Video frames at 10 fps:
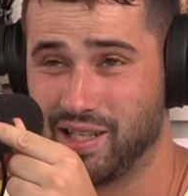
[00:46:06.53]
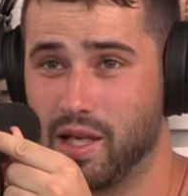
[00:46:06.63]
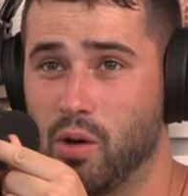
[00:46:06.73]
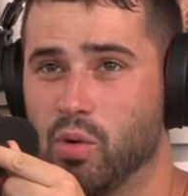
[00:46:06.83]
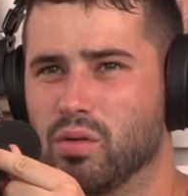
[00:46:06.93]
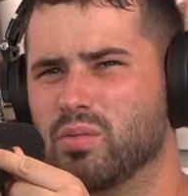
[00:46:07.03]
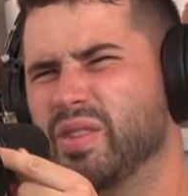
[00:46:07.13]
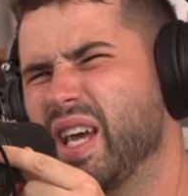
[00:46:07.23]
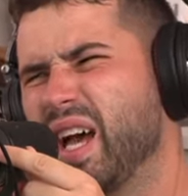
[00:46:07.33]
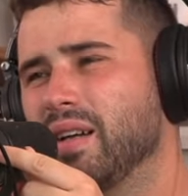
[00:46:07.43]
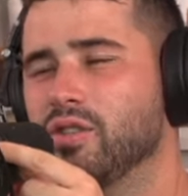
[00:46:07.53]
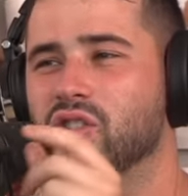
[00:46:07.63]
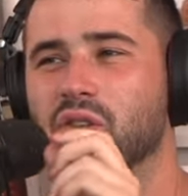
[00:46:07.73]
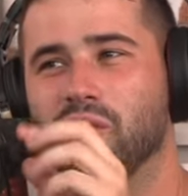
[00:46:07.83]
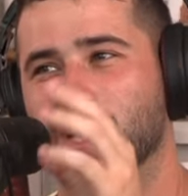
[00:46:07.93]
Yeah, well, yeah,
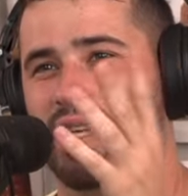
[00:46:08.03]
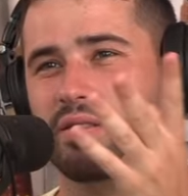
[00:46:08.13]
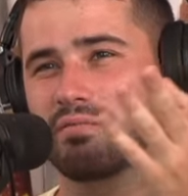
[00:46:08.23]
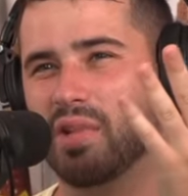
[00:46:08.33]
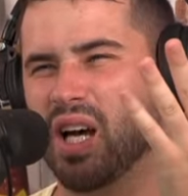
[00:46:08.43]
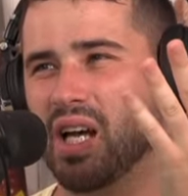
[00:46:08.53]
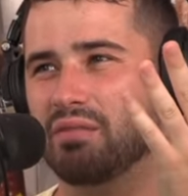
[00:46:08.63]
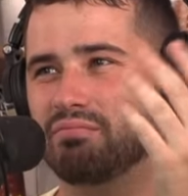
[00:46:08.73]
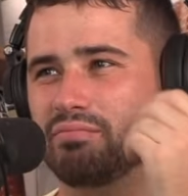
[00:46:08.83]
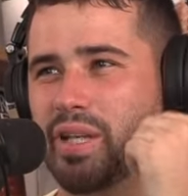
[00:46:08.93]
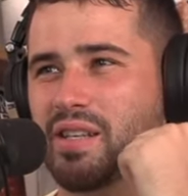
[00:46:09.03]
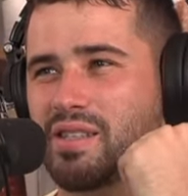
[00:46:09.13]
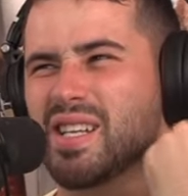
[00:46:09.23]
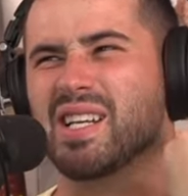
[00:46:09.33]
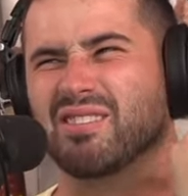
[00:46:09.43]
just don't get a cut
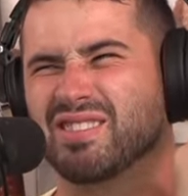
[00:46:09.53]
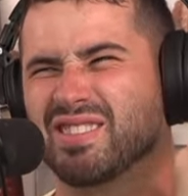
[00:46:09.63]
because then it'll